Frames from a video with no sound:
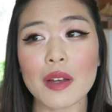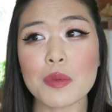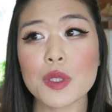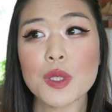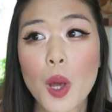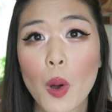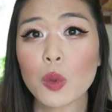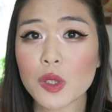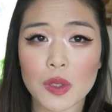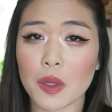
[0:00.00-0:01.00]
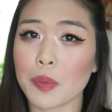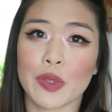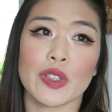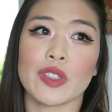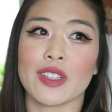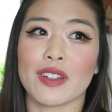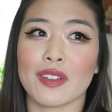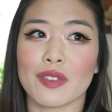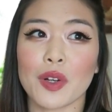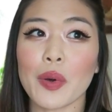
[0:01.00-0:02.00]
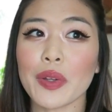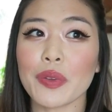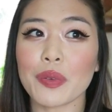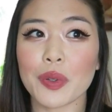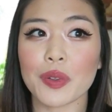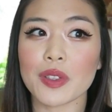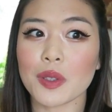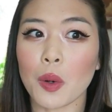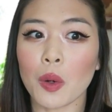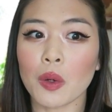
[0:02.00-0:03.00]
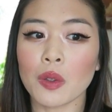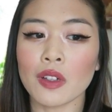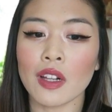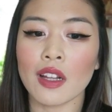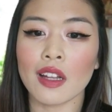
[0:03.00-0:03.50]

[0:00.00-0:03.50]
I'm so appreciative. Going through this whole